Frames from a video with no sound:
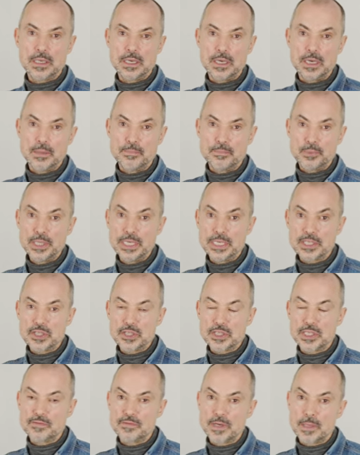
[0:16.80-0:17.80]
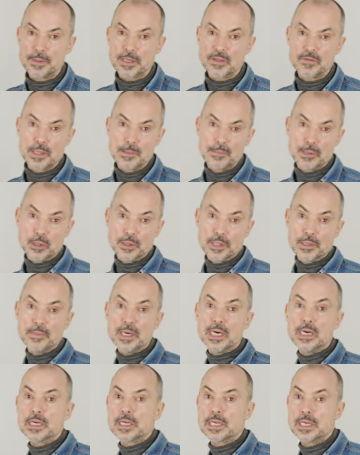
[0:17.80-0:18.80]
uh, a pre-existing fabric available on the
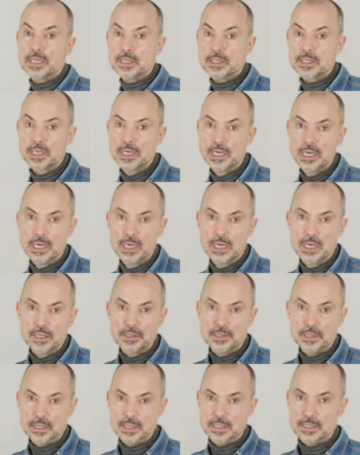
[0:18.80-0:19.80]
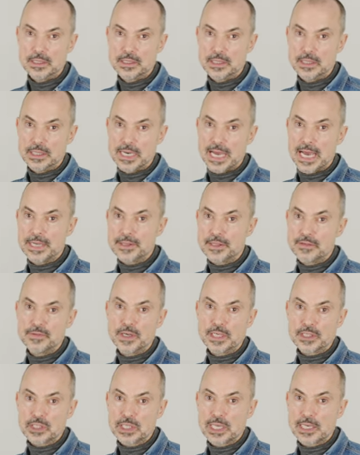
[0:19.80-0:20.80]
market that, that had the
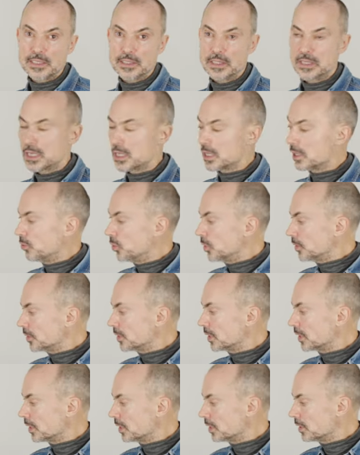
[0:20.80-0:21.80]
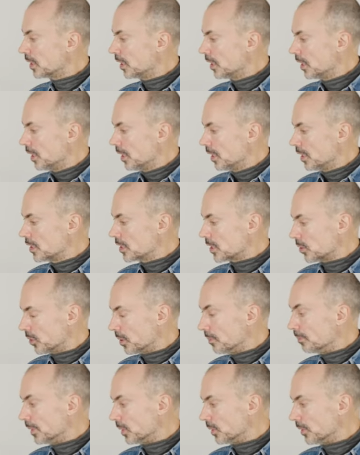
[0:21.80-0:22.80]
functionality that I wanted. So
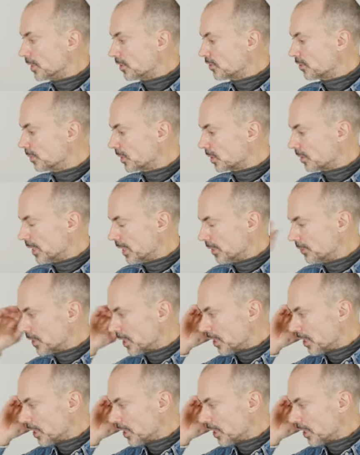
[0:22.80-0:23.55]
we built this from the ground